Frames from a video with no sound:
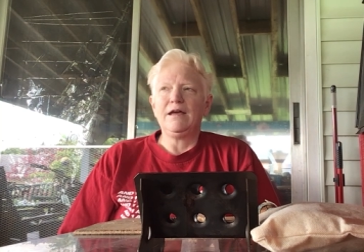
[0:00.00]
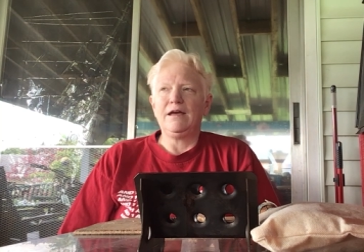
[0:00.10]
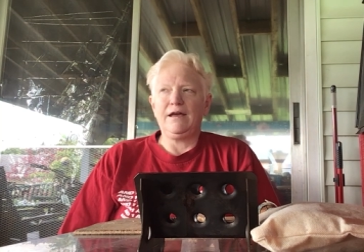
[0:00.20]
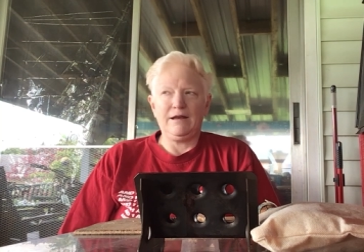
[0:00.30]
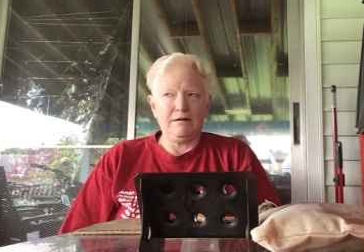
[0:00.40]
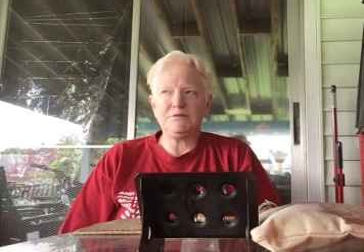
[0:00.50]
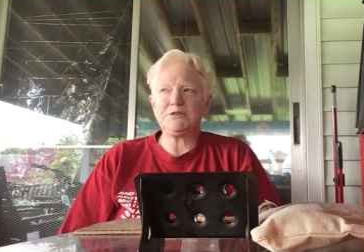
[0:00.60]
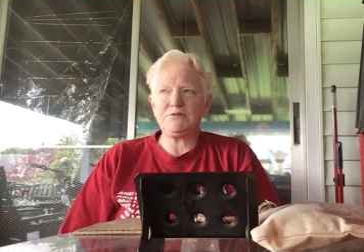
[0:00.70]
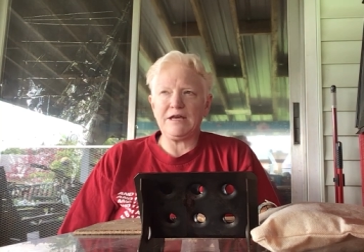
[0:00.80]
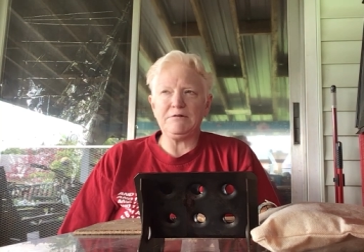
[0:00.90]
And I was
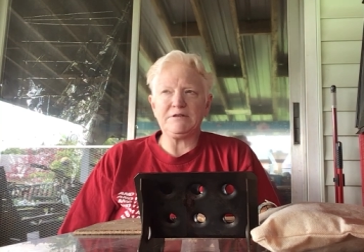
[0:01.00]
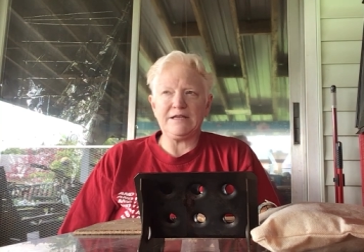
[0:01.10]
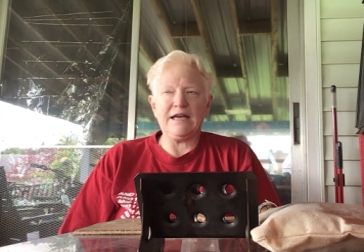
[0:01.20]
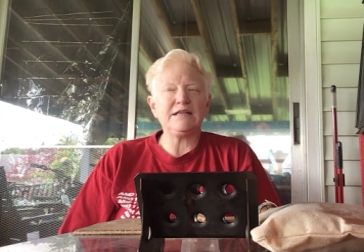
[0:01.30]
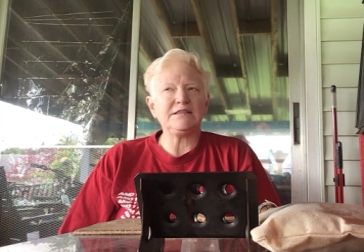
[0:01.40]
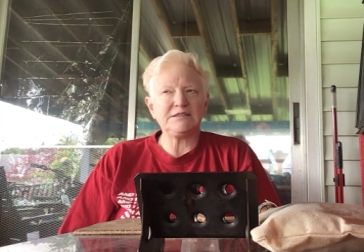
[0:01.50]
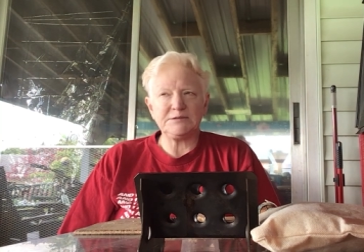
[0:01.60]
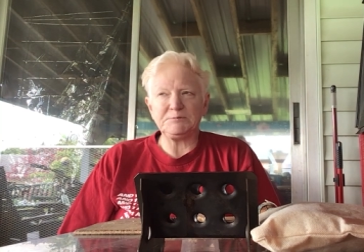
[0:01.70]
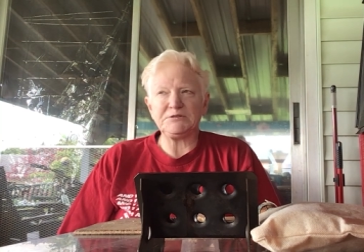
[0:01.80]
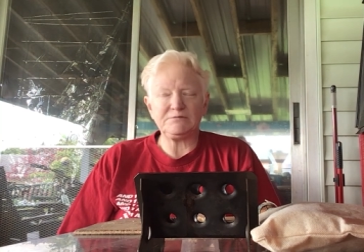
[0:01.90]
okay with that. And he
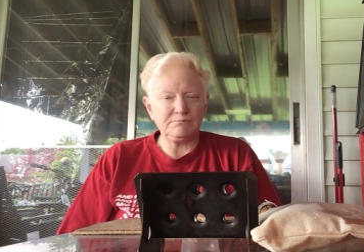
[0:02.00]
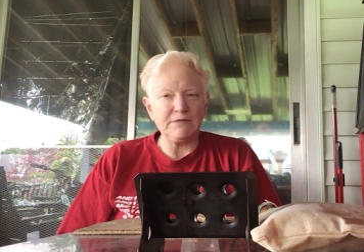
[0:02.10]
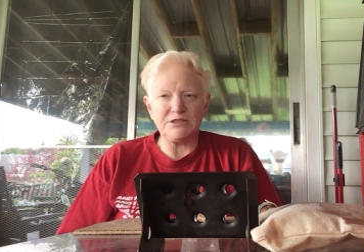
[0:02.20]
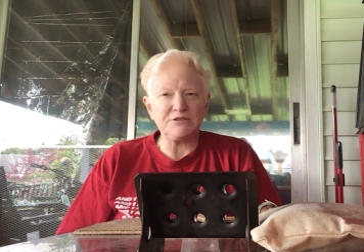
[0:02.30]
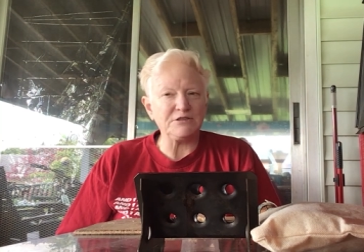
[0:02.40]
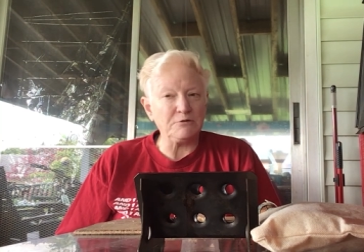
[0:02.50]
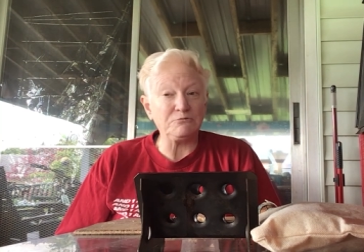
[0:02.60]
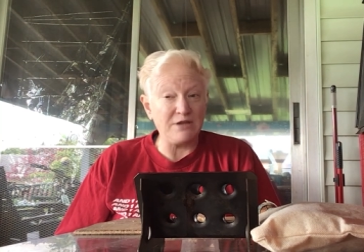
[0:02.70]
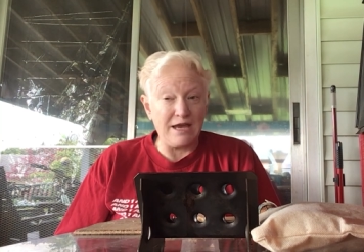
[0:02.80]
said, but make sure you don't